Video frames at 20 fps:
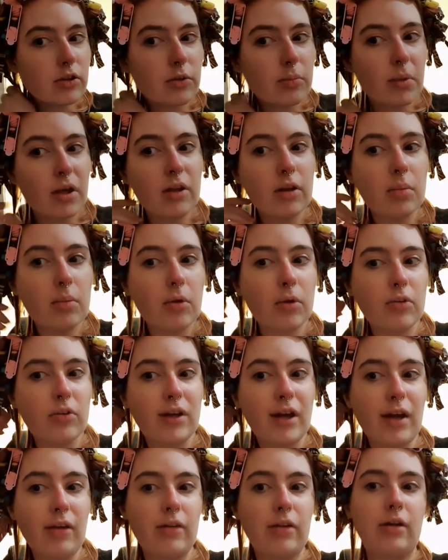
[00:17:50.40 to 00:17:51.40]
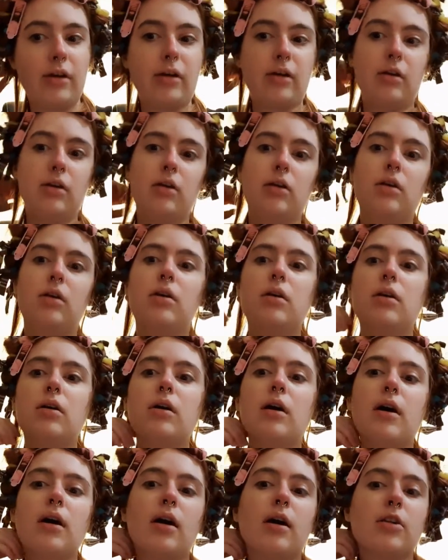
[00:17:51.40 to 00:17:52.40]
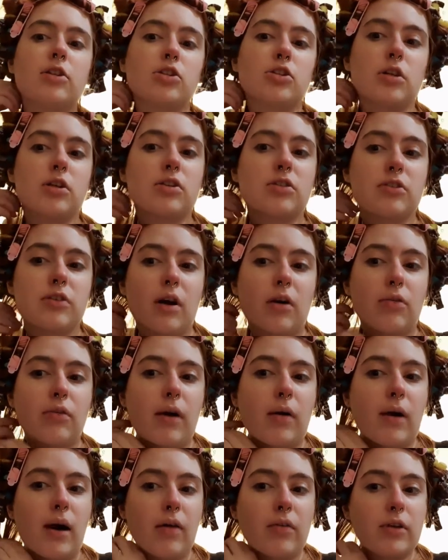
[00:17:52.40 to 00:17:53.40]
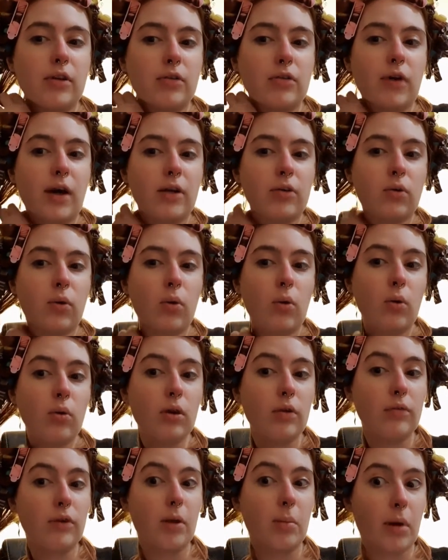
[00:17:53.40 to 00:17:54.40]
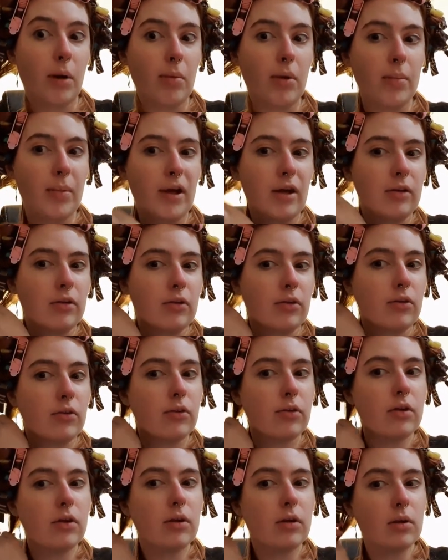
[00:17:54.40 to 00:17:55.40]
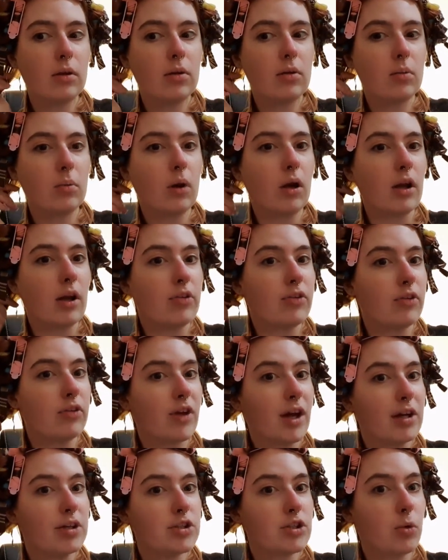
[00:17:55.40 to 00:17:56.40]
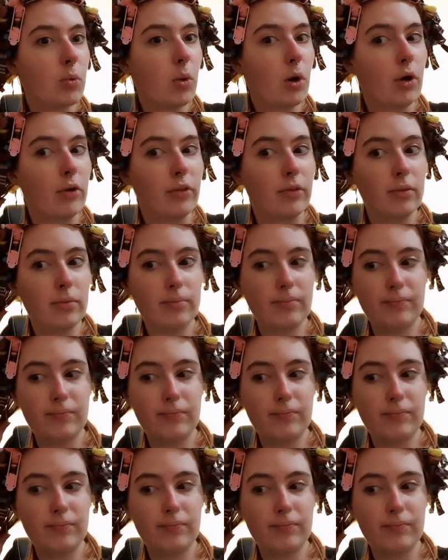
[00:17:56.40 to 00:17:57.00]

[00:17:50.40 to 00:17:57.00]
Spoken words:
just pin them all together and stress yourself out having to find all of your bobby pins all it's attached to one?